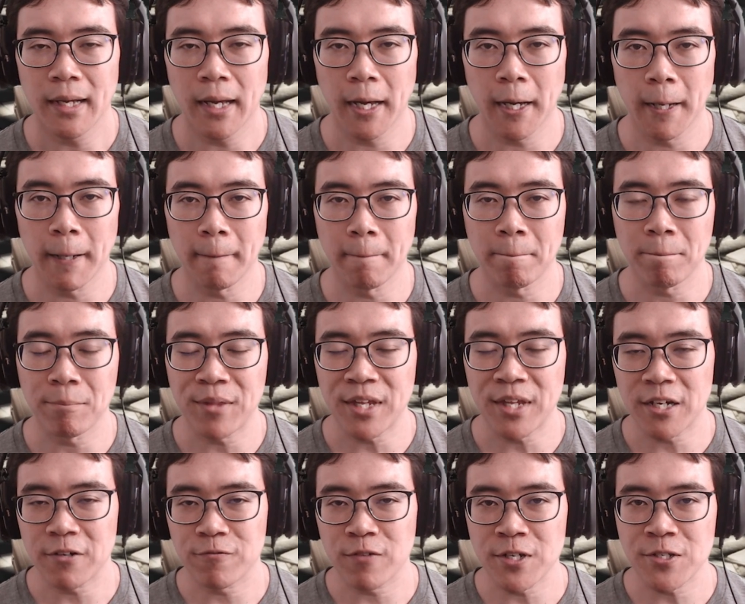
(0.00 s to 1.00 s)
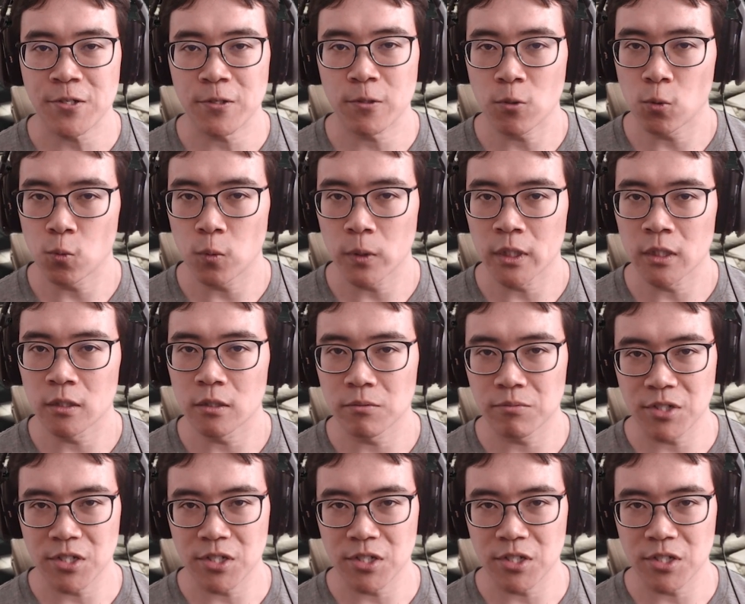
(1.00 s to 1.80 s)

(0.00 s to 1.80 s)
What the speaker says: then Russell will